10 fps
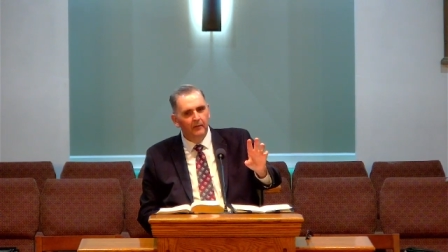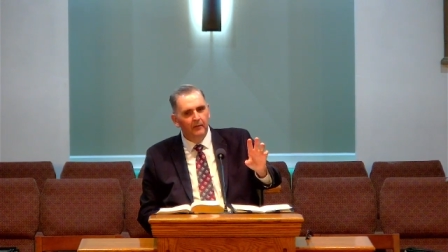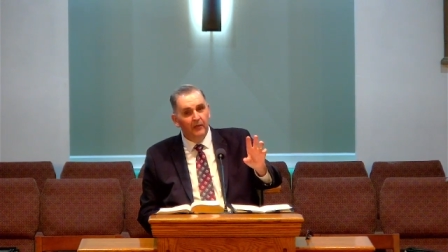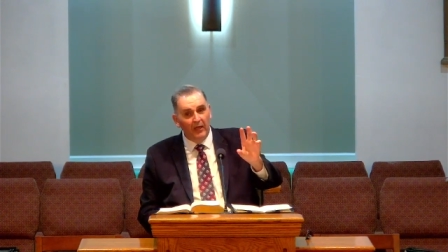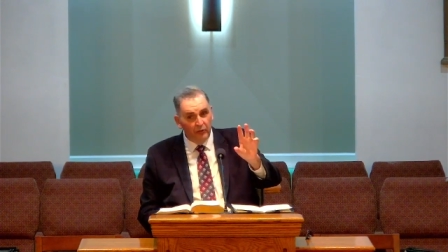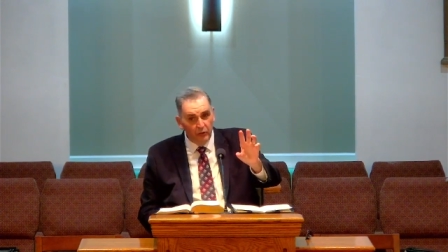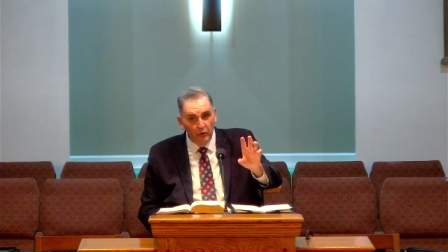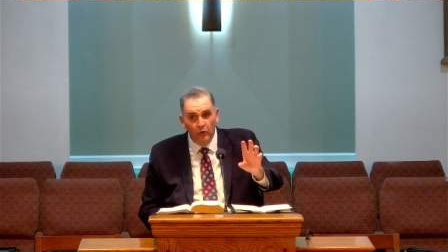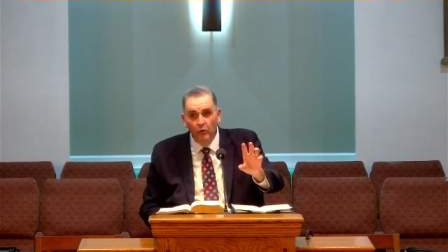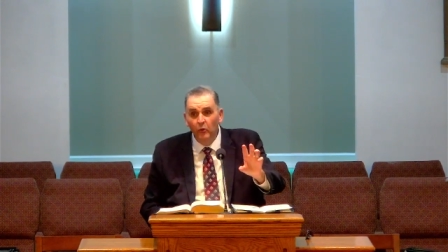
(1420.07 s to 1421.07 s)
that
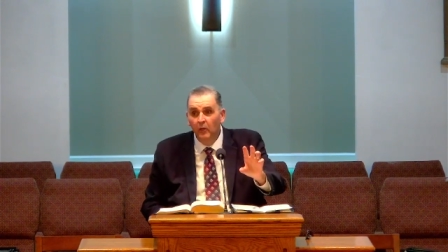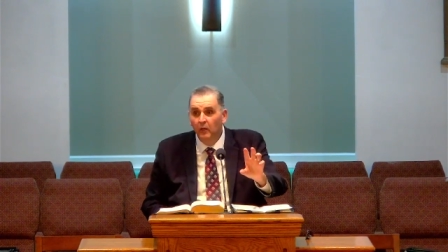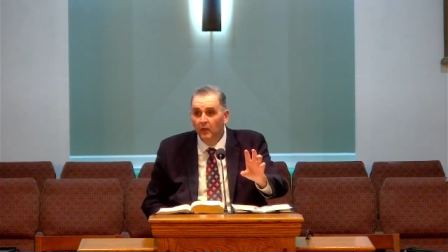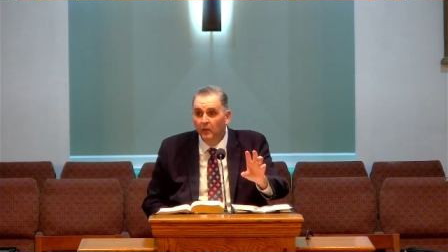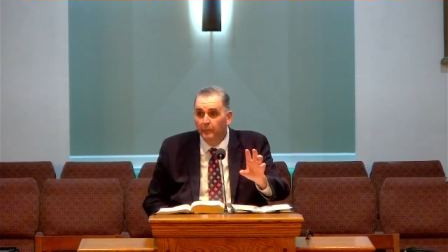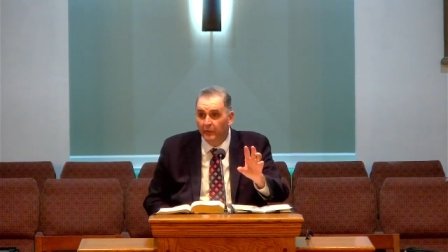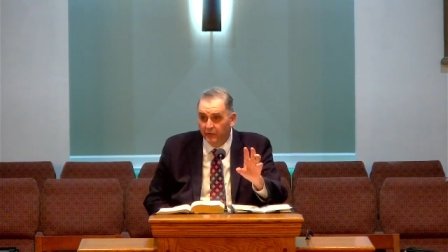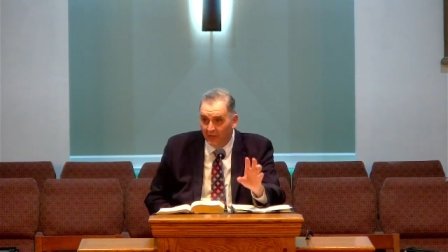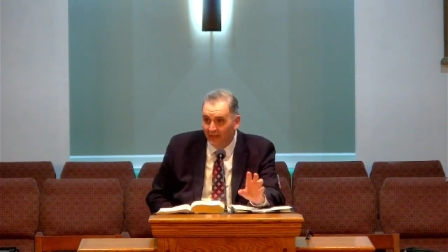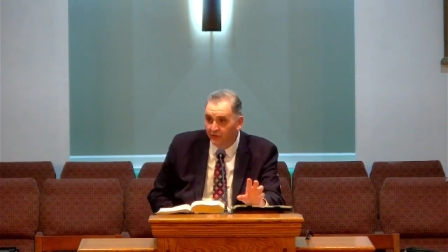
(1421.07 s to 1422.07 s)
you
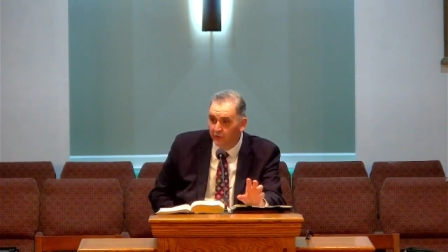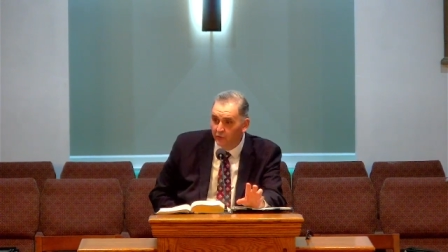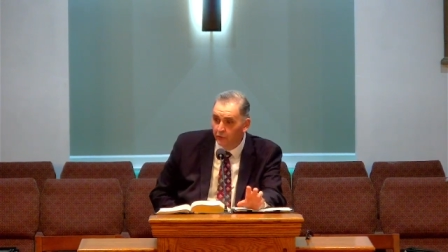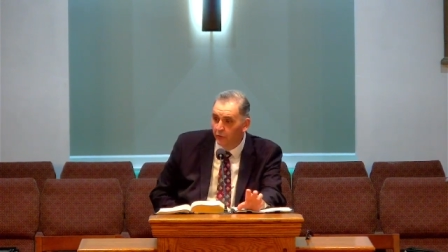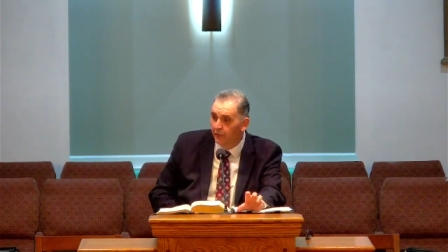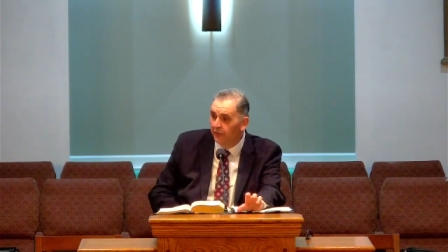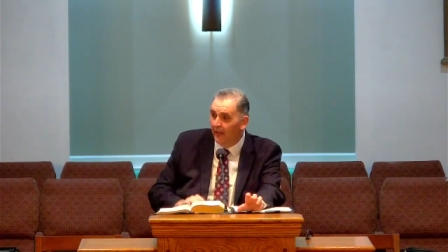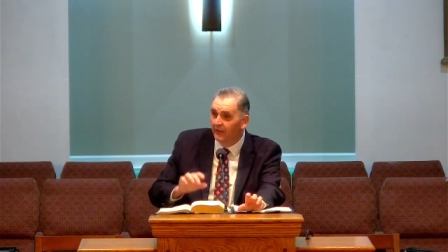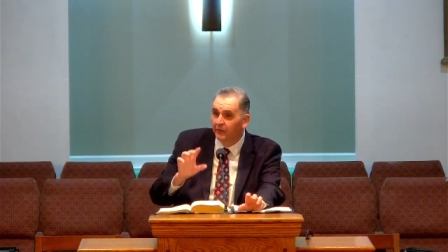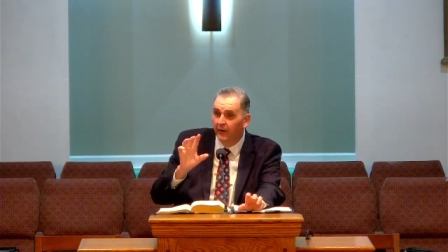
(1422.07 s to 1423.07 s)
possess the truth
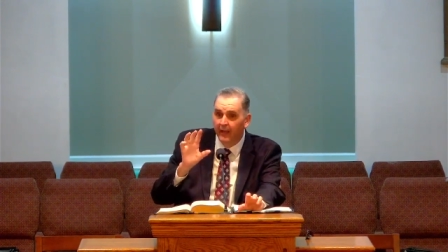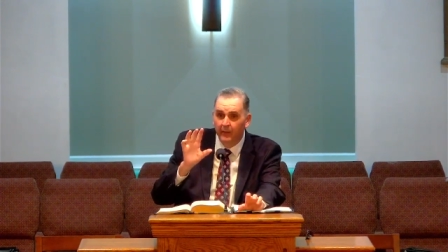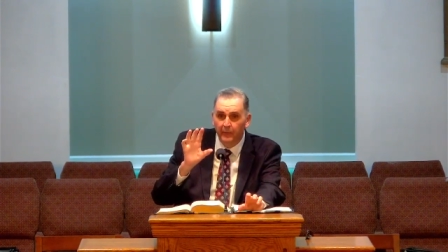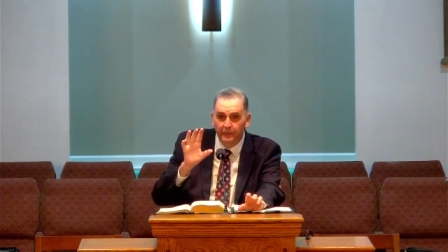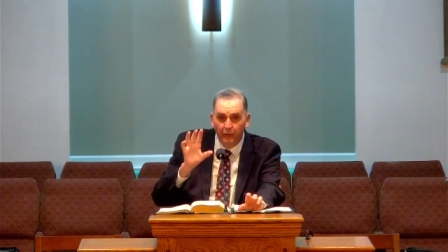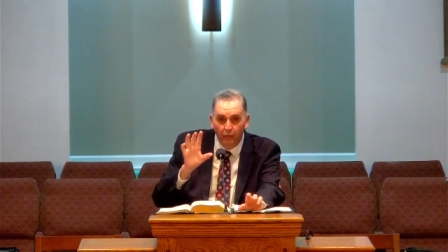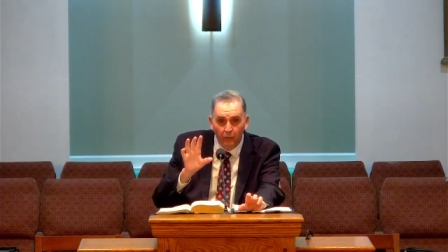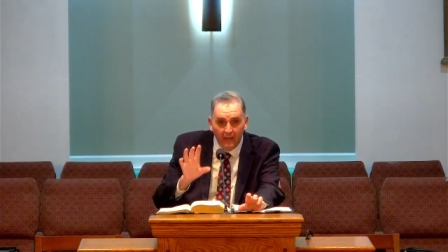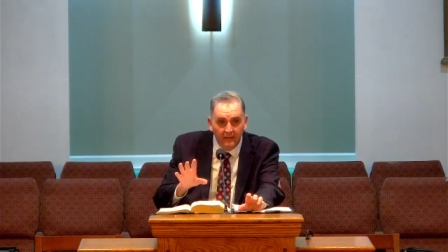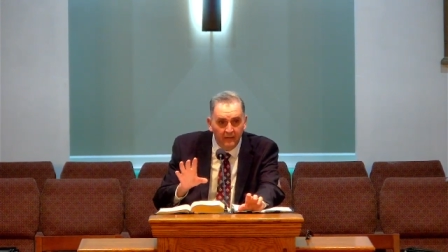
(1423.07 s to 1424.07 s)
and you're able to
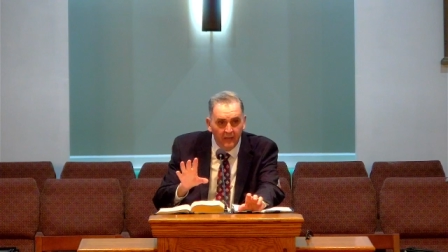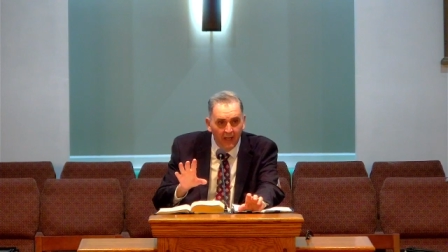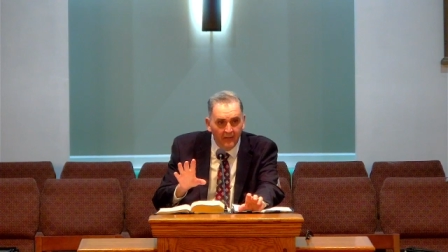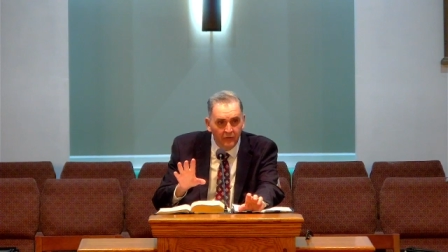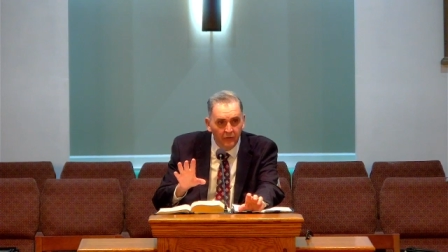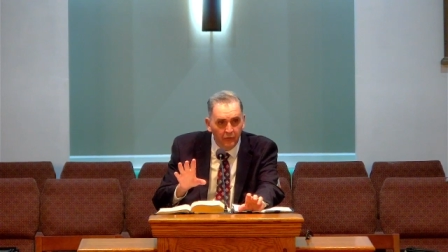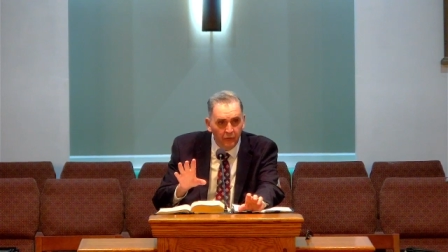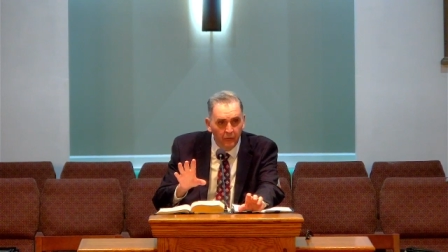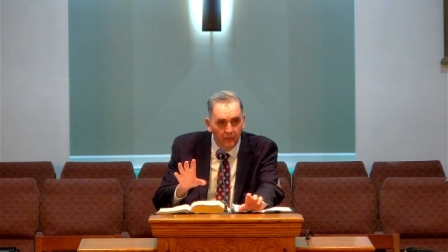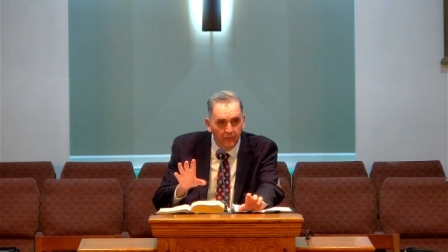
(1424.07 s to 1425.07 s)
recognize the
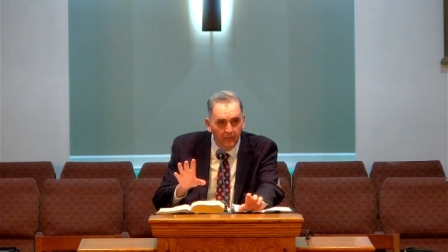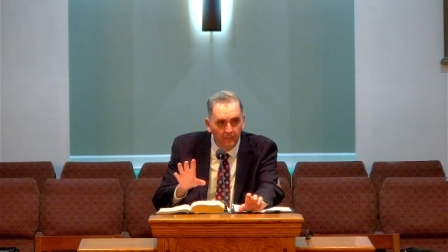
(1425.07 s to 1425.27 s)
truth.